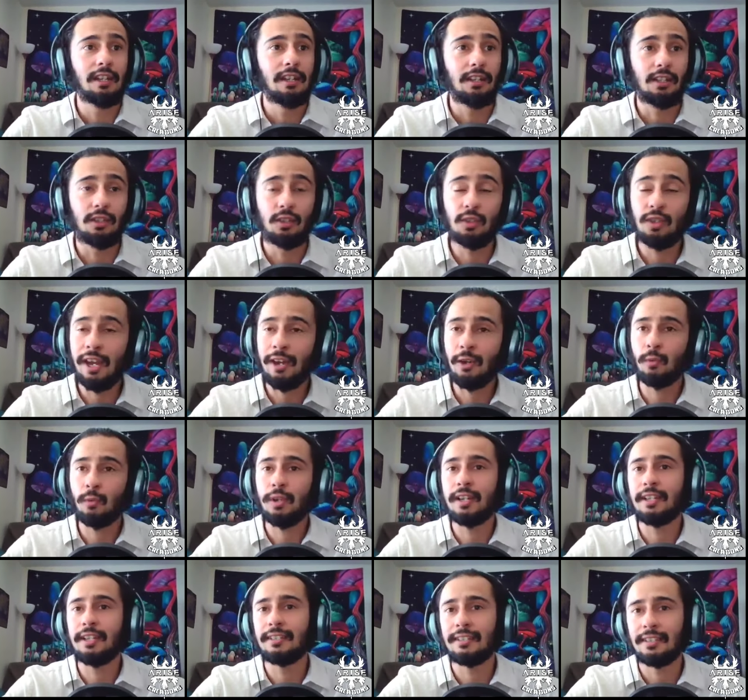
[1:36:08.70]
you got to
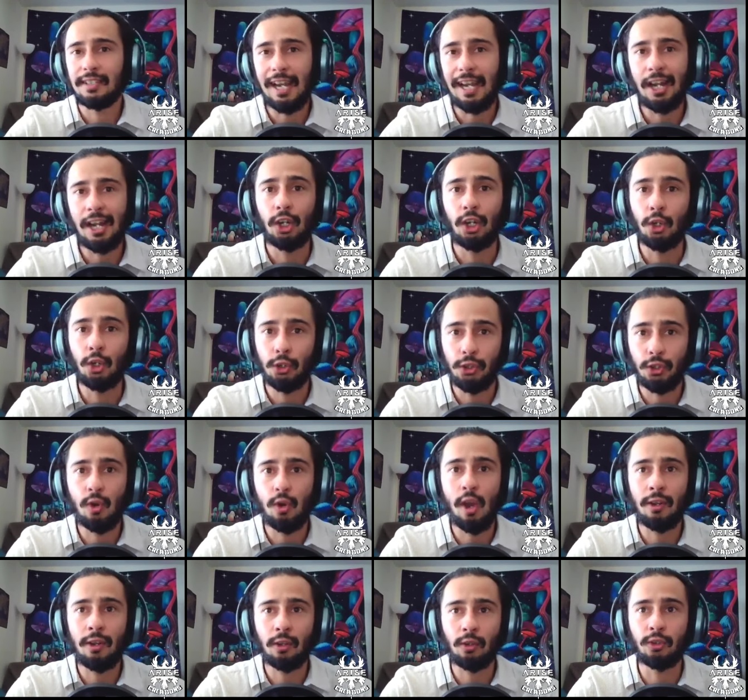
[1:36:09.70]
read his entire Earth
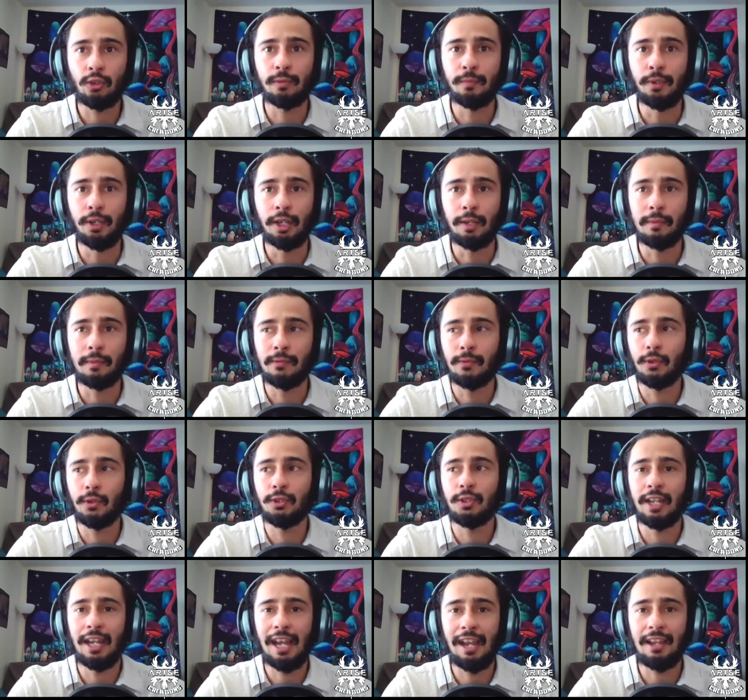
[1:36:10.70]
Chronicles book before
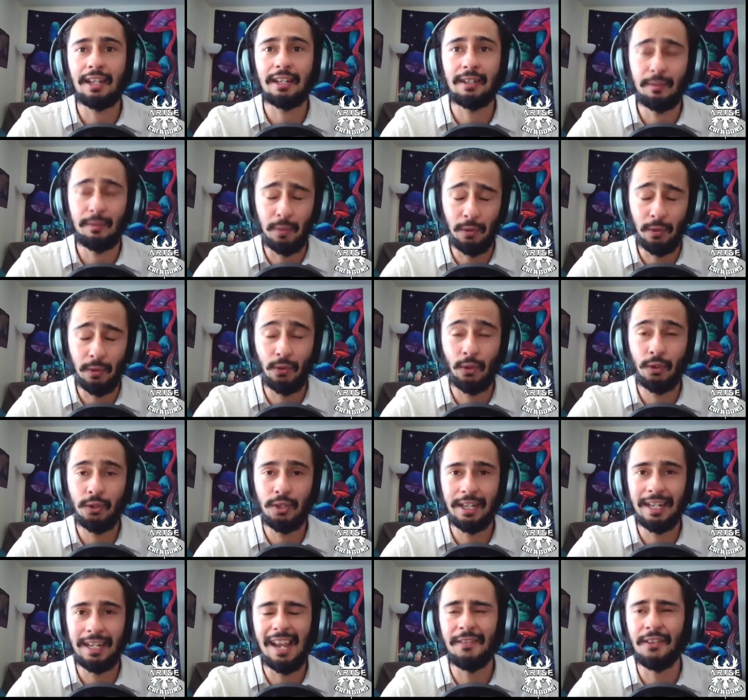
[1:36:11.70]
you can before
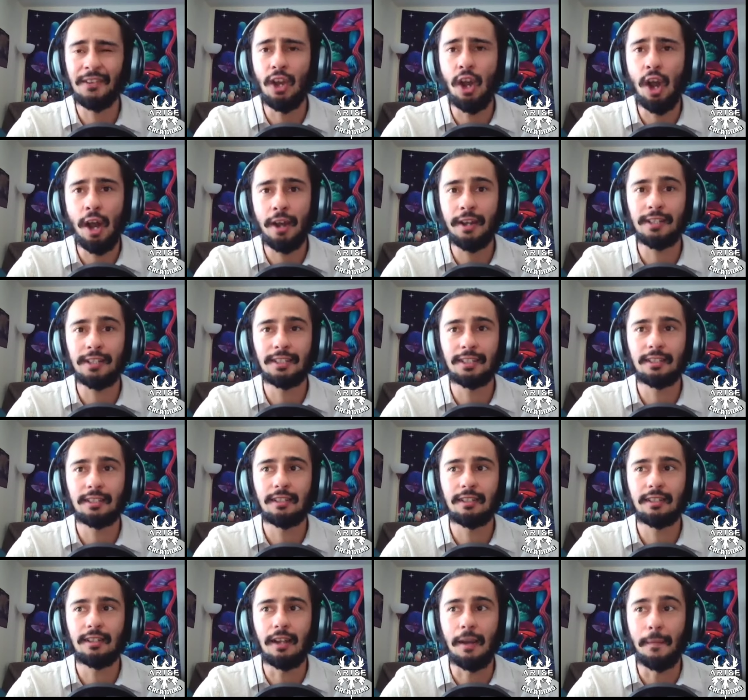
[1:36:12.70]
you can have an
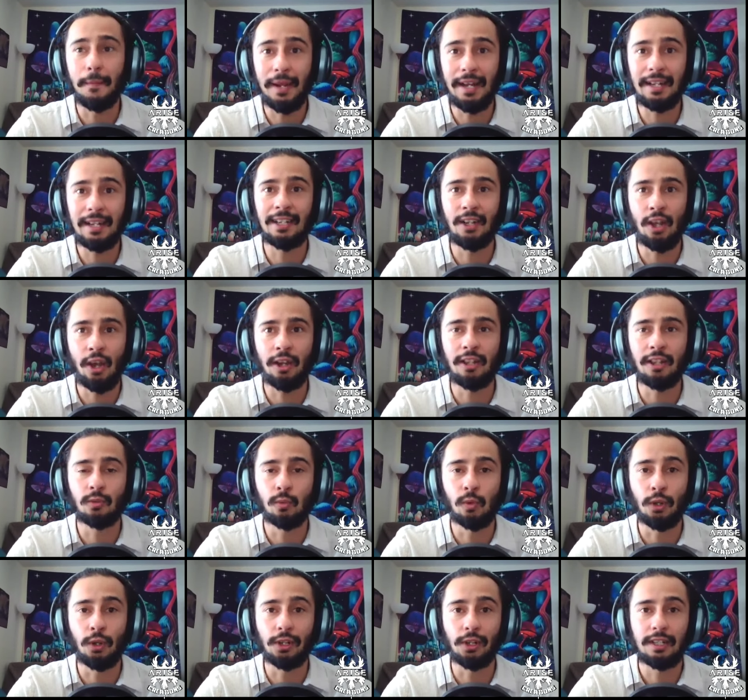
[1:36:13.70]
honest opinion on his
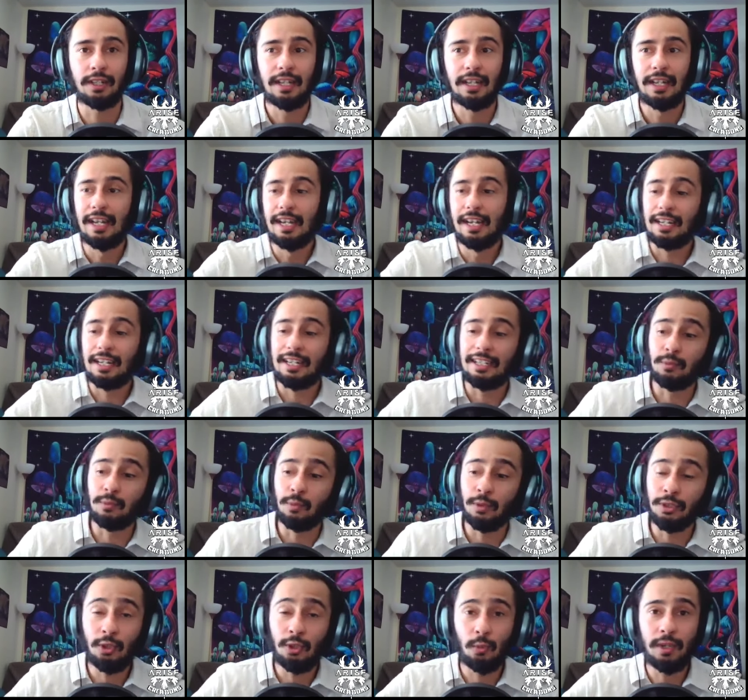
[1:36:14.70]
work. Because
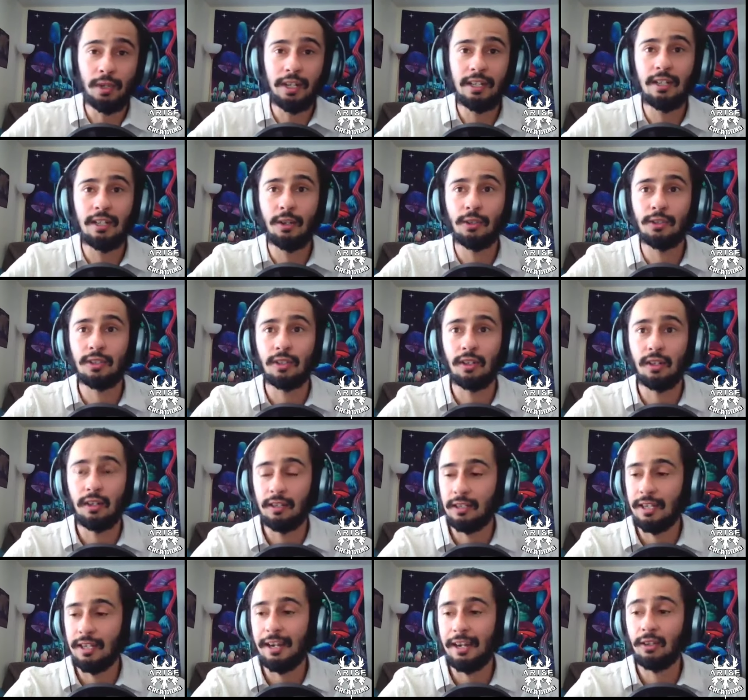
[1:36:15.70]
when you read those
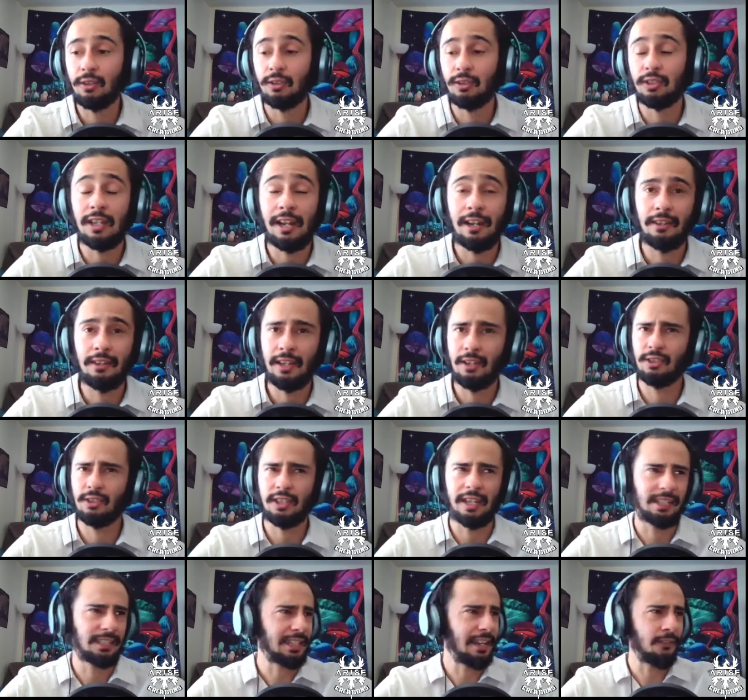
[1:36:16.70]
entire those that was
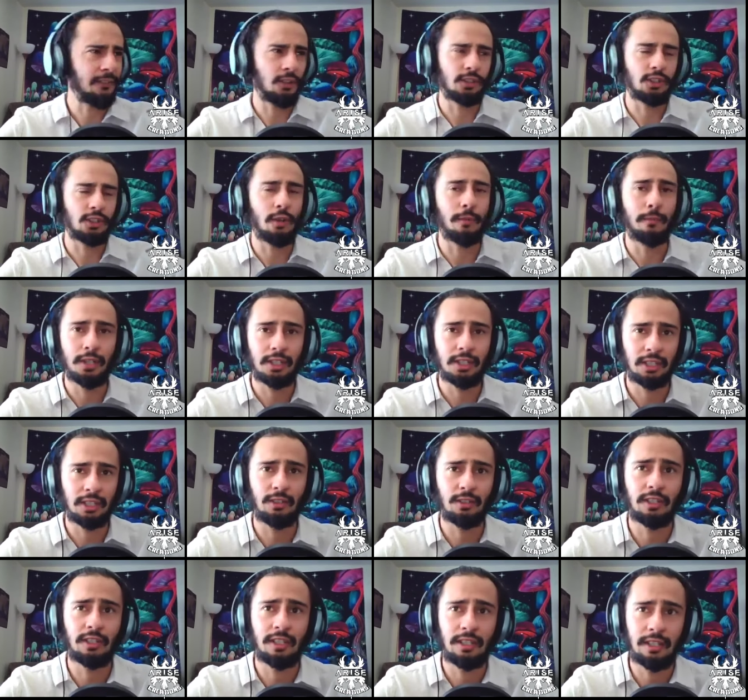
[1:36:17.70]
like seven or so books in
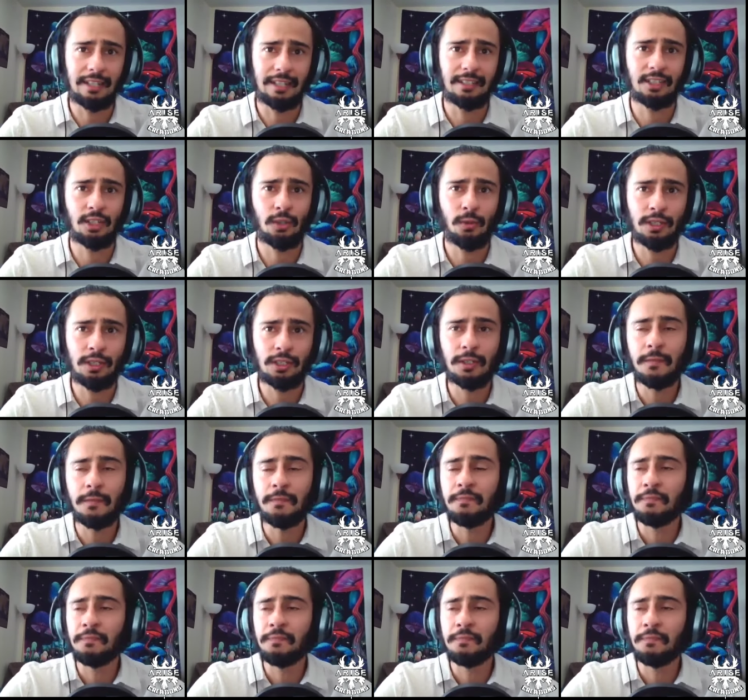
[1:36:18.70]
those in that series,